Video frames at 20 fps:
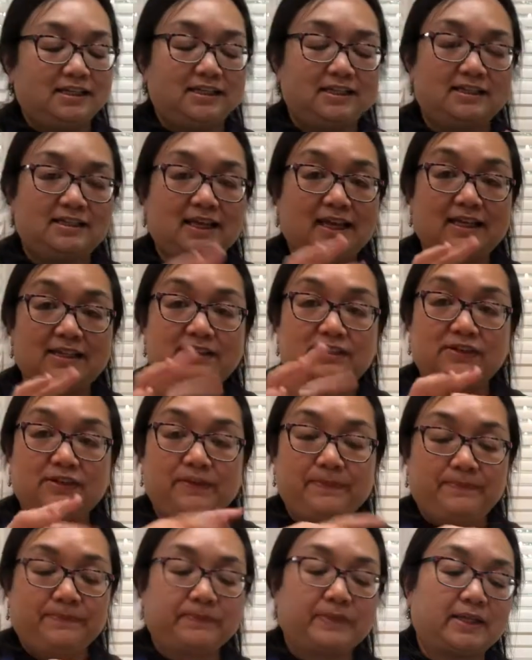taste.
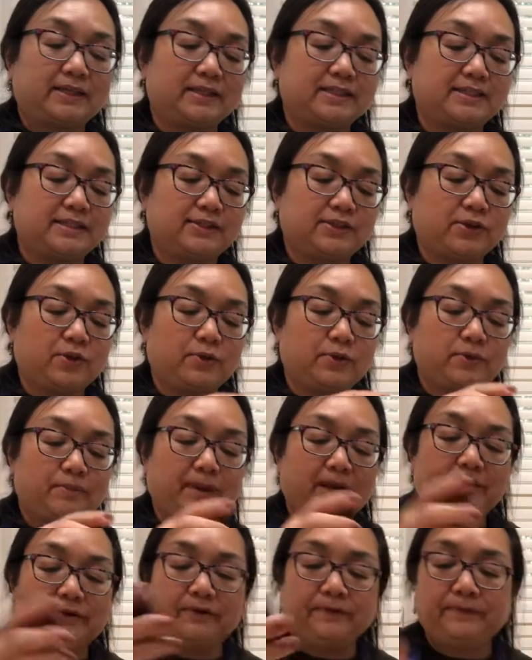This is cocoa
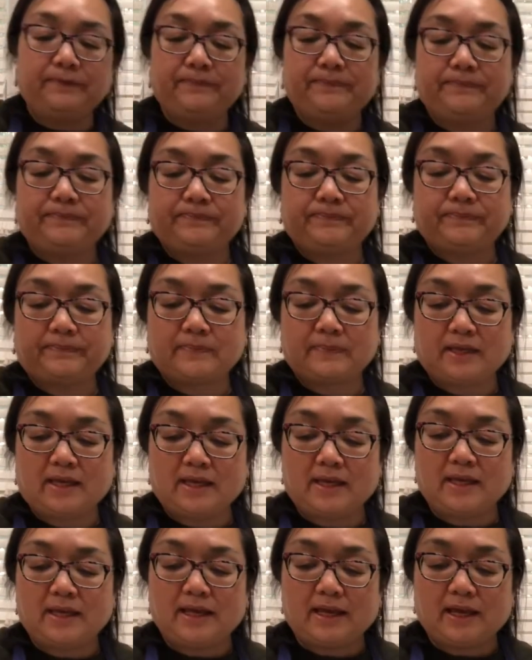powder.
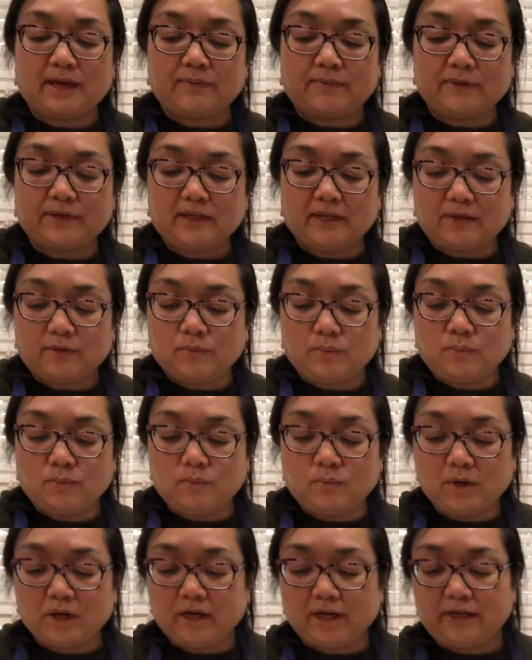And we need
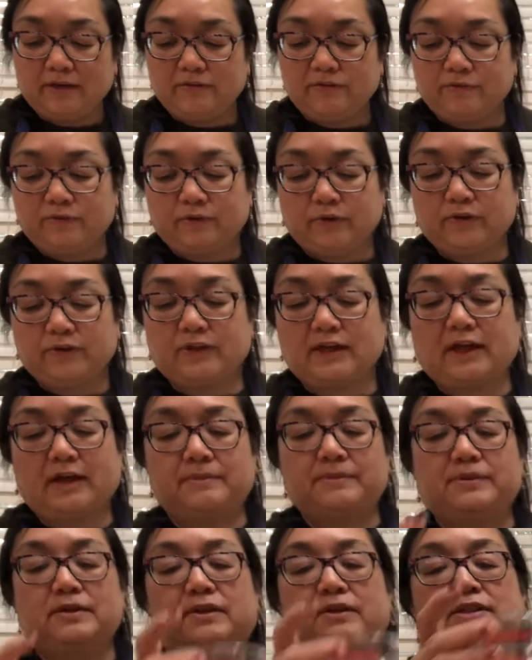1/4
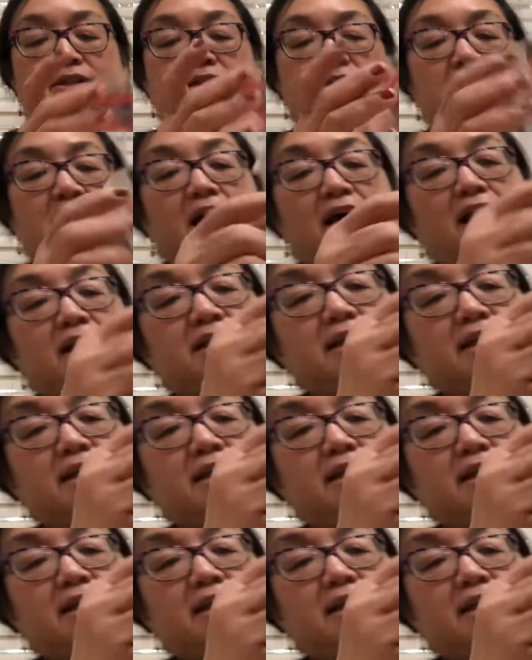cup. So it's not